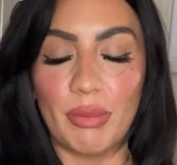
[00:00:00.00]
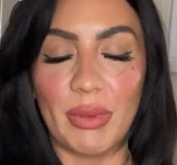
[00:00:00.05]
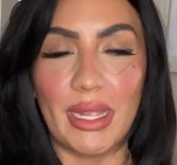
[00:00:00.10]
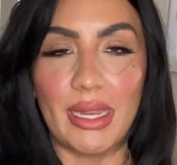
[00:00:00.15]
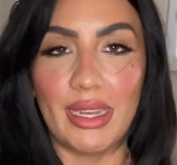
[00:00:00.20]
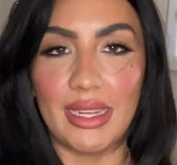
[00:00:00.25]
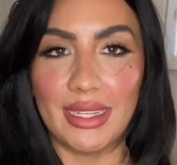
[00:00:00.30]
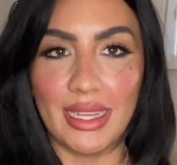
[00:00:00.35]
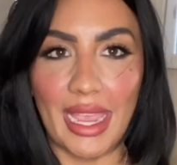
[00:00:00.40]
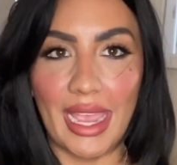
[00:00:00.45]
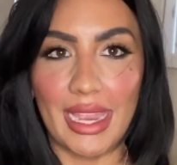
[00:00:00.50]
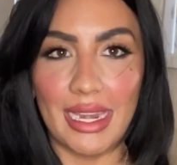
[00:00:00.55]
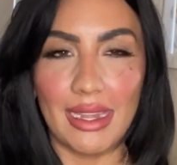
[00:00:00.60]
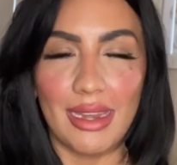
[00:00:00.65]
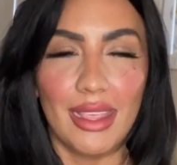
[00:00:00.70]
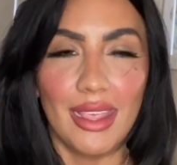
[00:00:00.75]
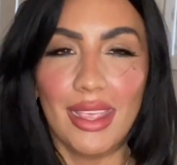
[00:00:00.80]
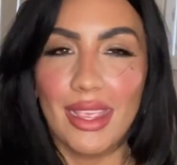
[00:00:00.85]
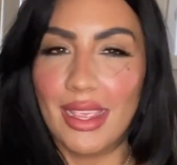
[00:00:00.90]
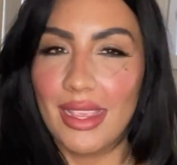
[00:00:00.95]
But
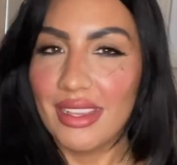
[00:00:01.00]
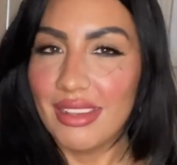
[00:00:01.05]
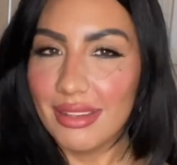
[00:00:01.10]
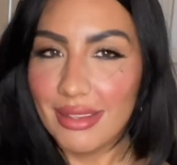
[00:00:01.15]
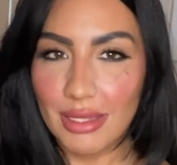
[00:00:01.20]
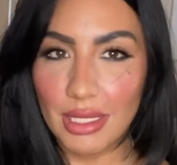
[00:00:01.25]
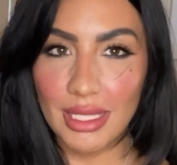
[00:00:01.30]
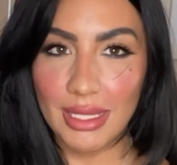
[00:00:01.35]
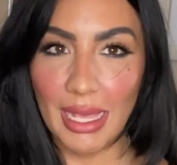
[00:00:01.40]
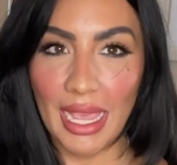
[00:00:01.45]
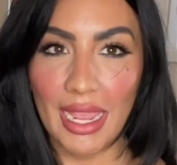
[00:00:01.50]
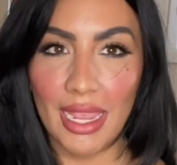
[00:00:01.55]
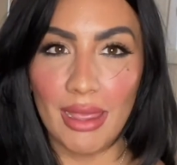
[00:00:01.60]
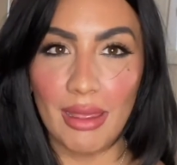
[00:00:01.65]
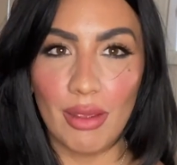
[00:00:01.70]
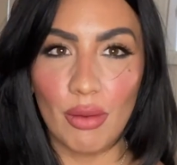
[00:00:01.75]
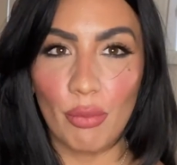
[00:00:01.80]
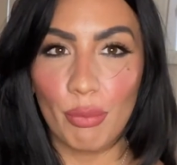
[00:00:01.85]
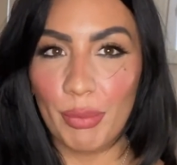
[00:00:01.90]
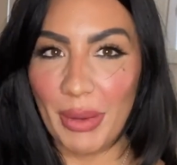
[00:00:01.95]
again,
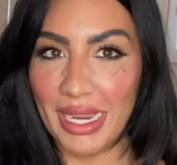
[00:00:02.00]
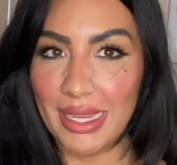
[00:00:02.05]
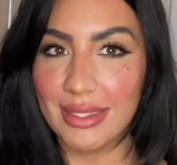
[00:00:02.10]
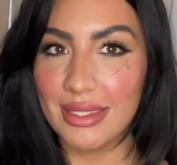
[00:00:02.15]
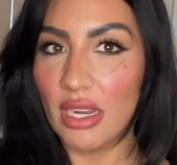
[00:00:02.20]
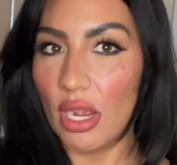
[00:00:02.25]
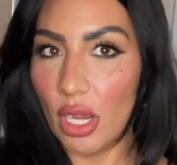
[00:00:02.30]
get based